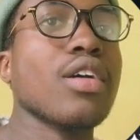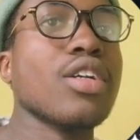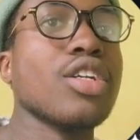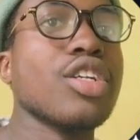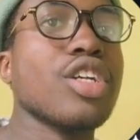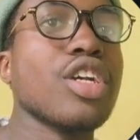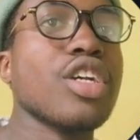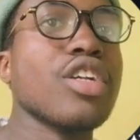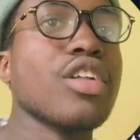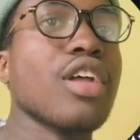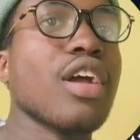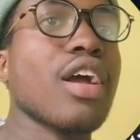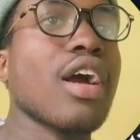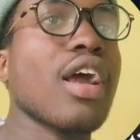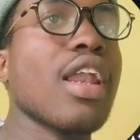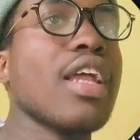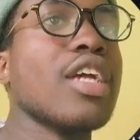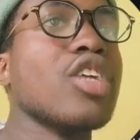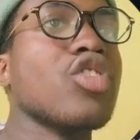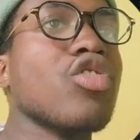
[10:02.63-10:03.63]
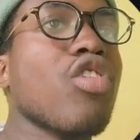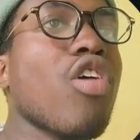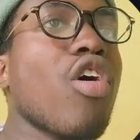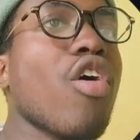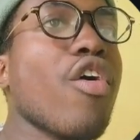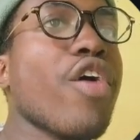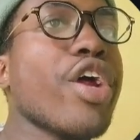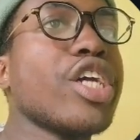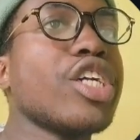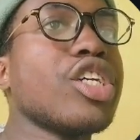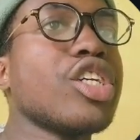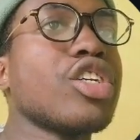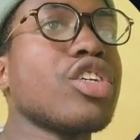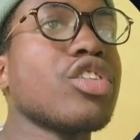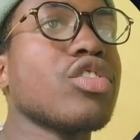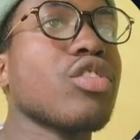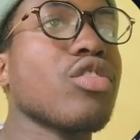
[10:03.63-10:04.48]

Change the color into orange,